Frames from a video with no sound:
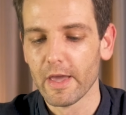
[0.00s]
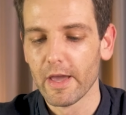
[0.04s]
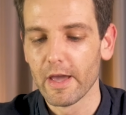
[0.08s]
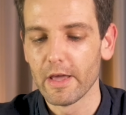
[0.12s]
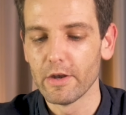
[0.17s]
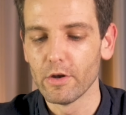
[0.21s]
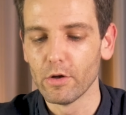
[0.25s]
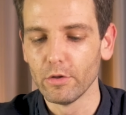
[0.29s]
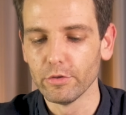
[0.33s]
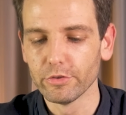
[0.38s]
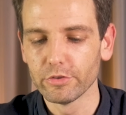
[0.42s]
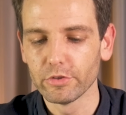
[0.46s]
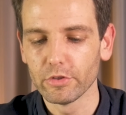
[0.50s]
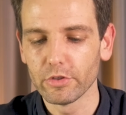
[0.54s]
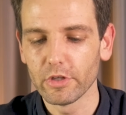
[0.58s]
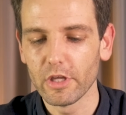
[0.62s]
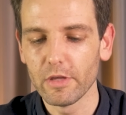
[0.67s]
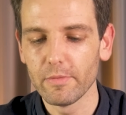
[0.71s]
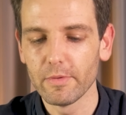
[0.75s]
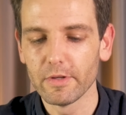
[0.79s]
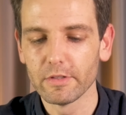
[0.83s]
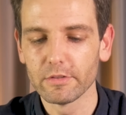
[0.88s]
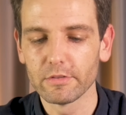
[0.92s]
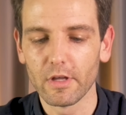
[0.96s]
and also
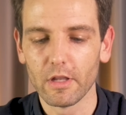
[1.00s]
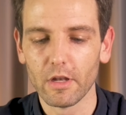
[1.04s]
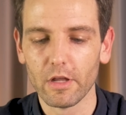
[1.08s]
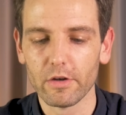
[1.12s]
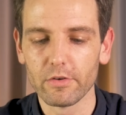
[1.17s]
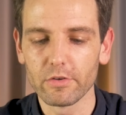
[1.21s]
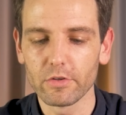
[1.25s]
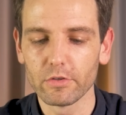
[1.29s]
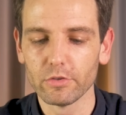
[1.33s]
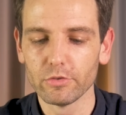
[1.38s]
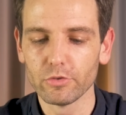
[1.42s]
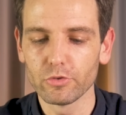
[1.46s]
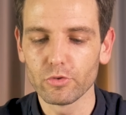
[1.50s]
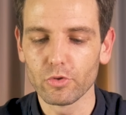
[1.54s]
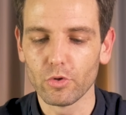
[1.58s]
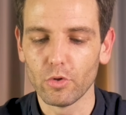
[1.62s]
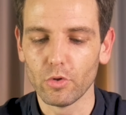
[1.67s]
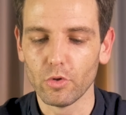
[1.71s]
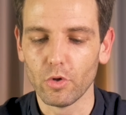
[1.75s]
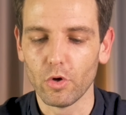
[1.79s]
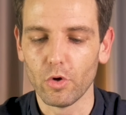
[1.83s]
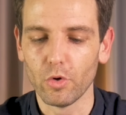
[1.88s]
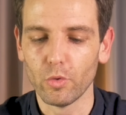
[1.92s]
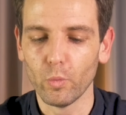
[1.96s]
give us a lot of
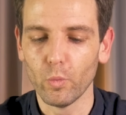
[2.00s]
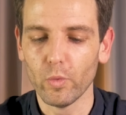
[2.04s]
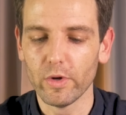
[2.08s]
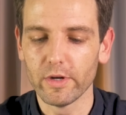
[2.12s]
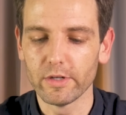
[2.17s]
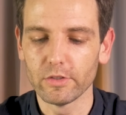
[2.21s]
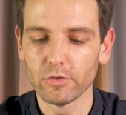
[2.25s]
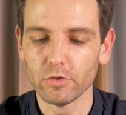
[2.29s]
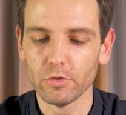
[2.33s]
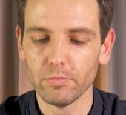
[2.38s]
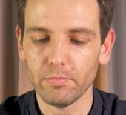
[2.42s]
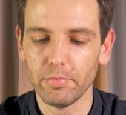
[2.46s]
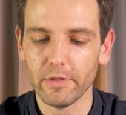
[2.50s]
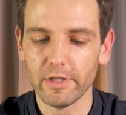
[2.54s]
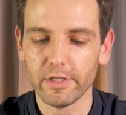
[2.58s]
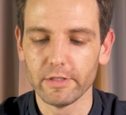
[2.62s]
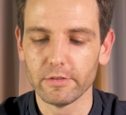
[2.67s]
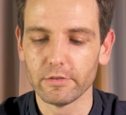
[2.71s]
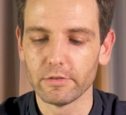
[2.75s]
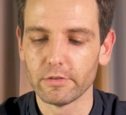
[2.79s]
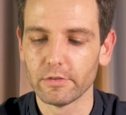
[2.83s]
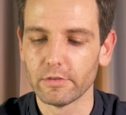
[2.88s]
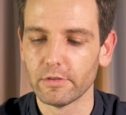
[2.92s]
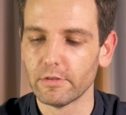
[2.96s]
control on where to
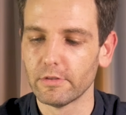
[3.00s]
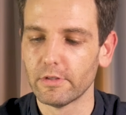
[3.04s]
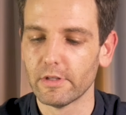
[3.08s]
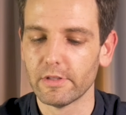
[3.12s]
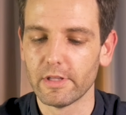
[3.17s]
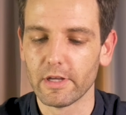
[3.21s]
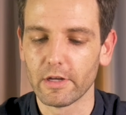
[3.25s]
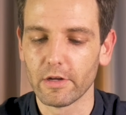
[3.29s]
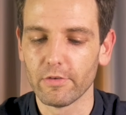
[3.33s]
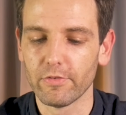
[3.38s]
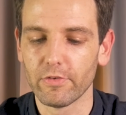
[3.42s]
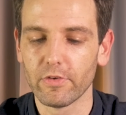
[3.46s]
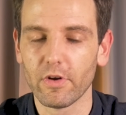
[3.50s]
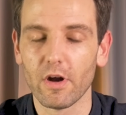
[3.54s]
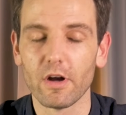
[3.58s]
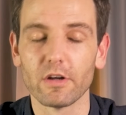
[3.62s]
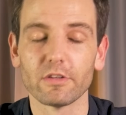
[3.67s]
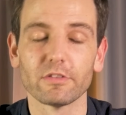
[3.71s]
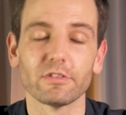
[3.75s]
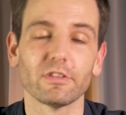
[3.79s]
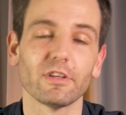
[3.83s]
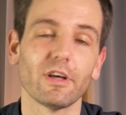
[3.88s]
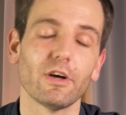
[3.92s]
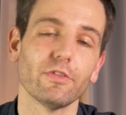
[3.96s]
place the deck of
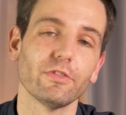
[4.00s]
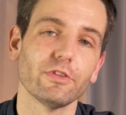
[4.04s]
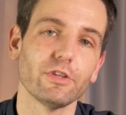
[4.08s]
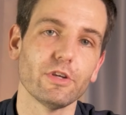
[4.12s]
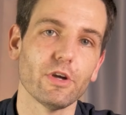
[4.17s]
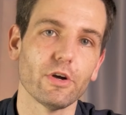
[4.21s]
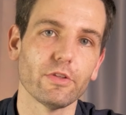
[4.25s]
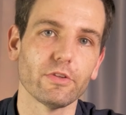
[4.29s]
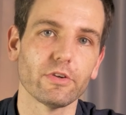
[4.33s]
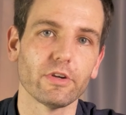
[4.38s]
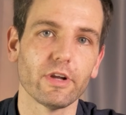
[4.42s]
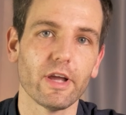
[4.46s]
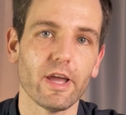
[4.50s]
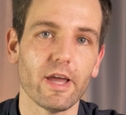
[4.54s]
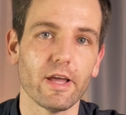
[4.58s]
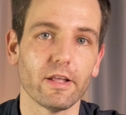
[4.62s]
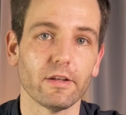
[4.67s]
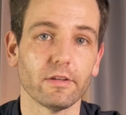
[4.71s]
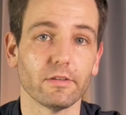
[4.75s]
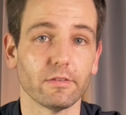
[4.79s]
cards on the other hand.